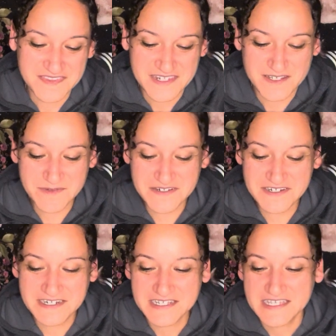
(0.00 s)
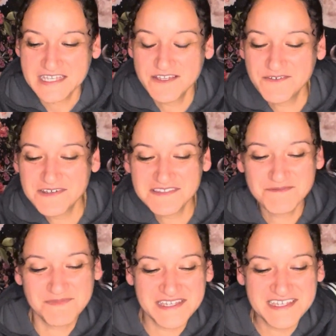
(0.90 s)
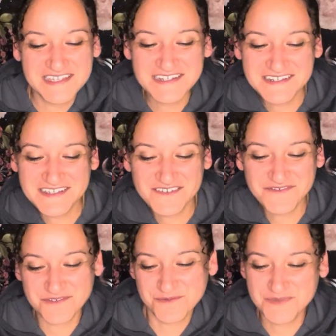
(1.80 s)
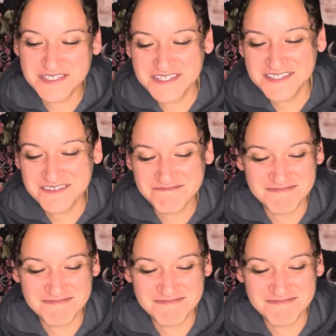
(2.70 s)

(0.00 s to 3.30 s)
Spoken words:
I'm hearing, he wasn't man enough for me.